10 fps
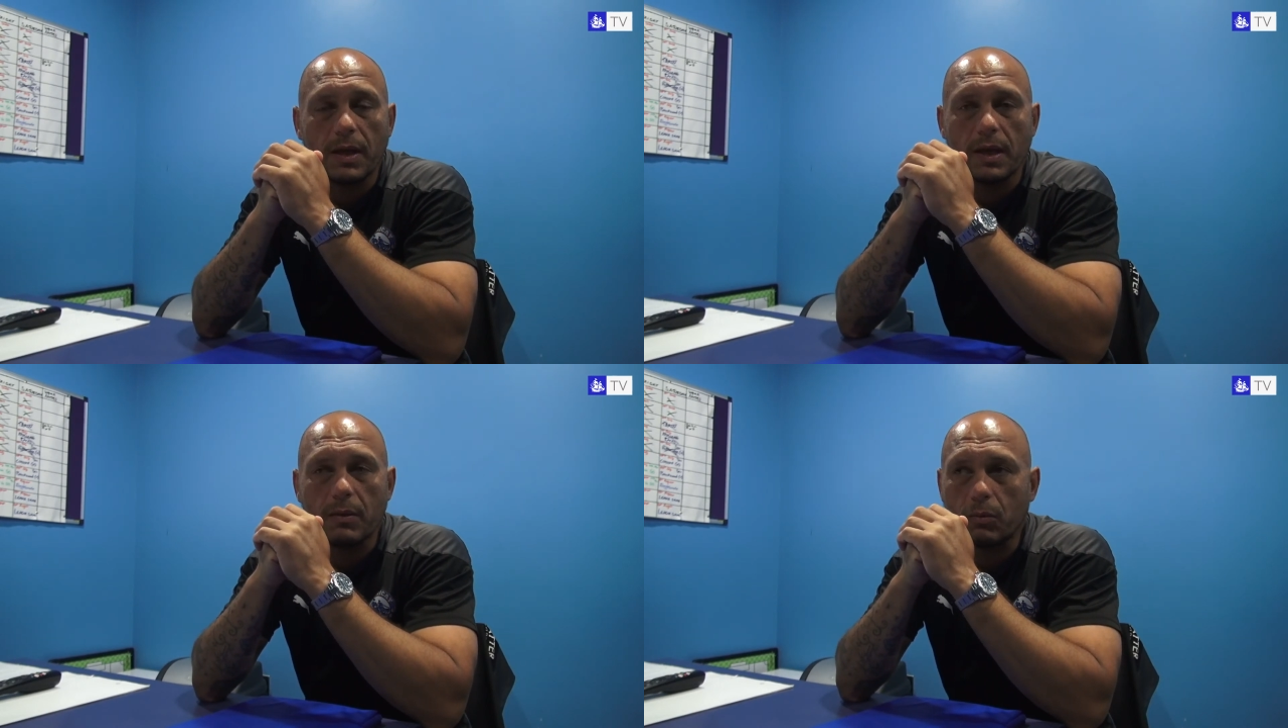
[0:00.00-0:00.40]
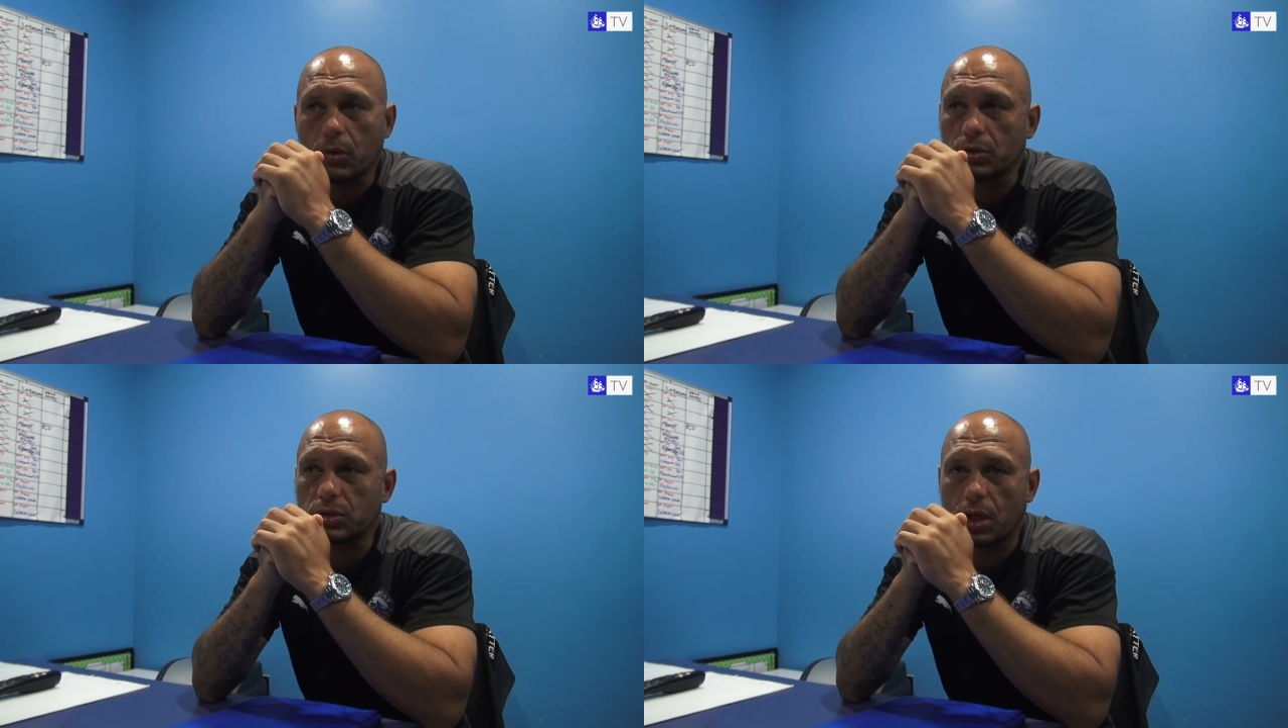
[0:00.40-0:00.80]
it
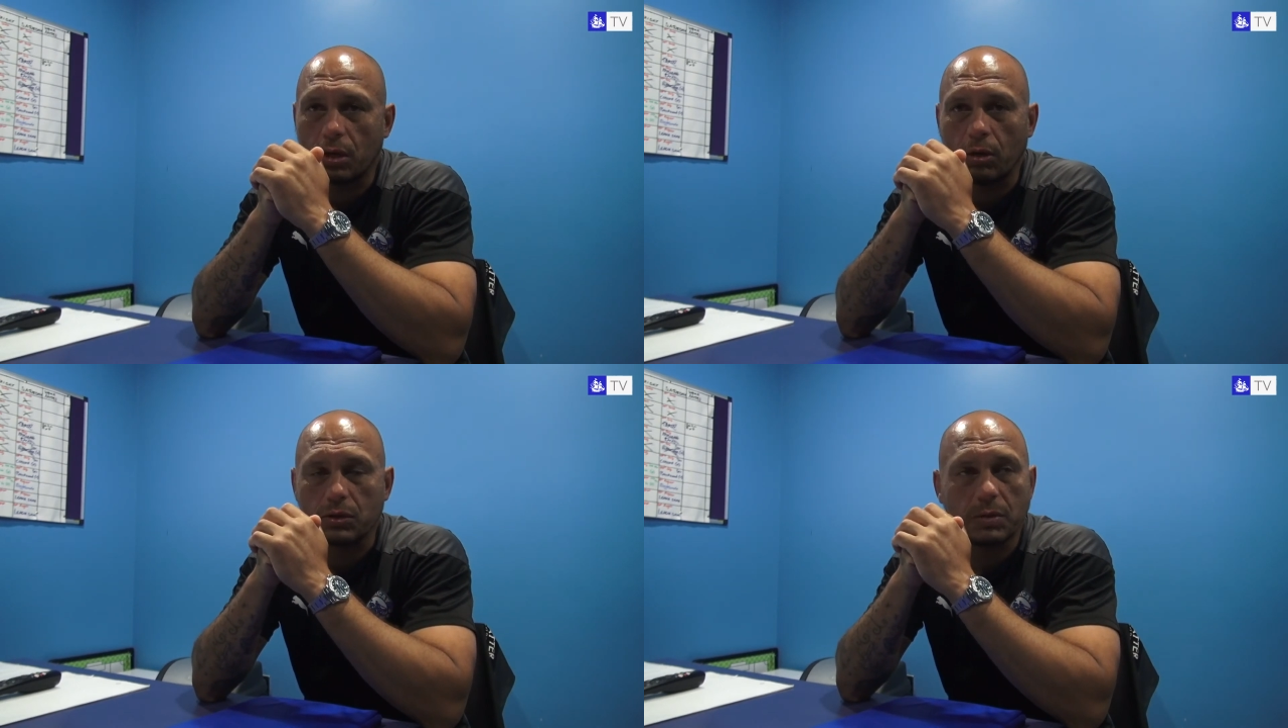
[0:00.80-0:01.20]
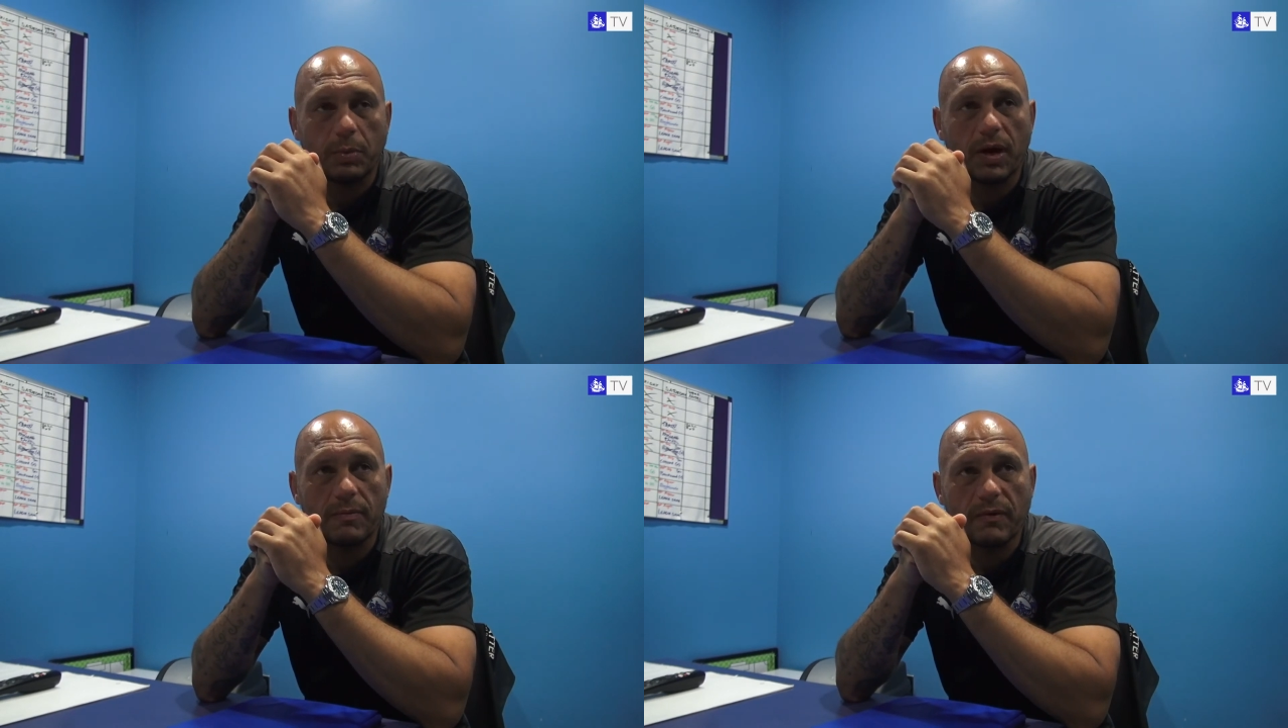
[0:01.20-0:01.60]
was a lot to
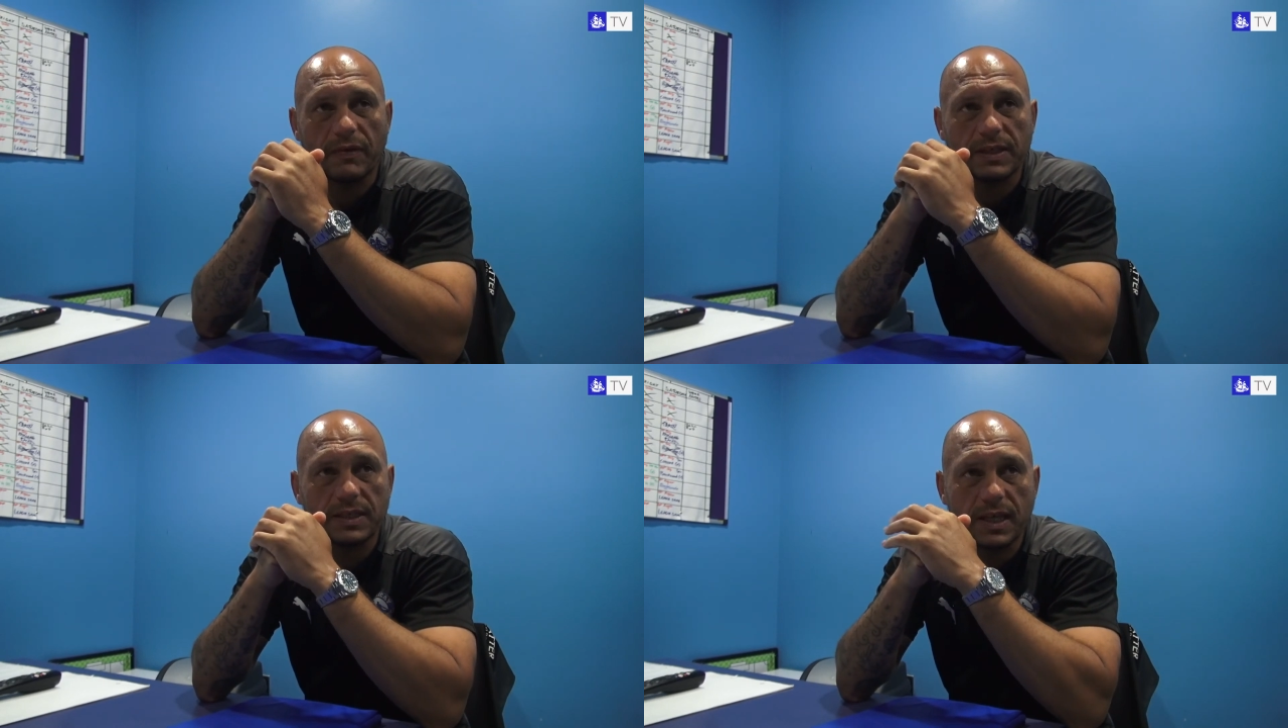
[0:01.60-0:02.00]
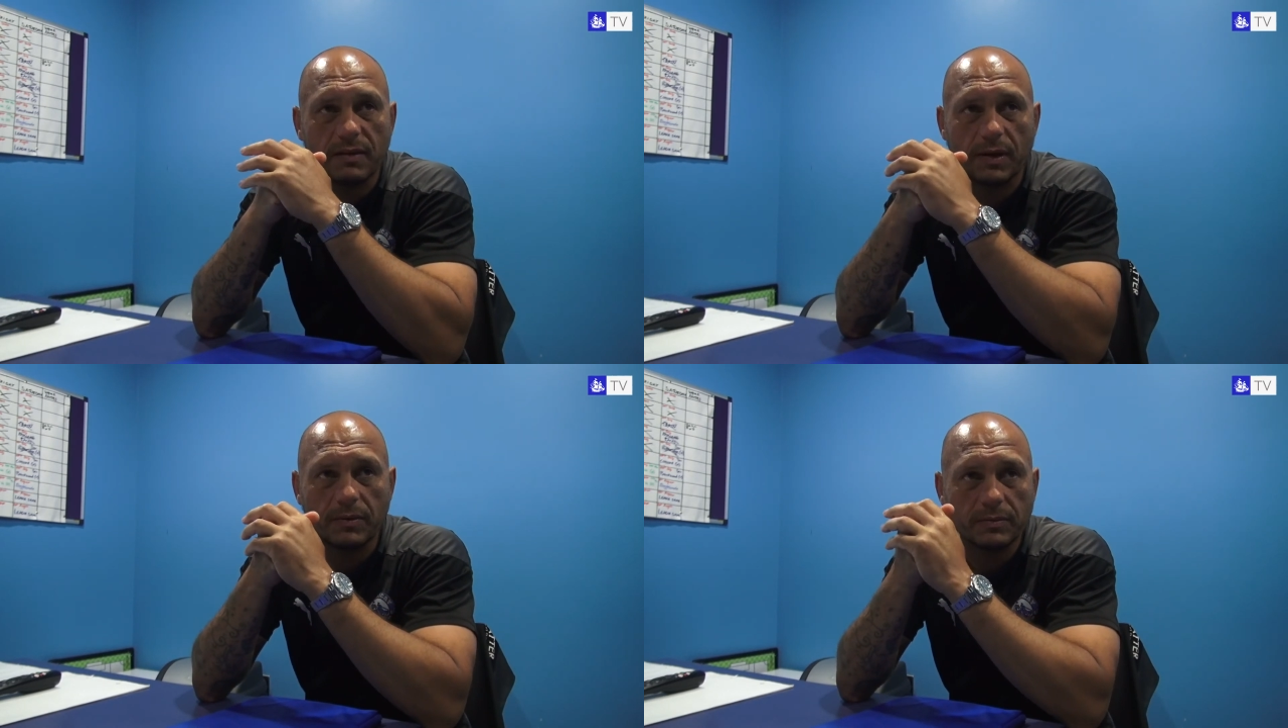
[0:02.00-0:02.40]
put everything together.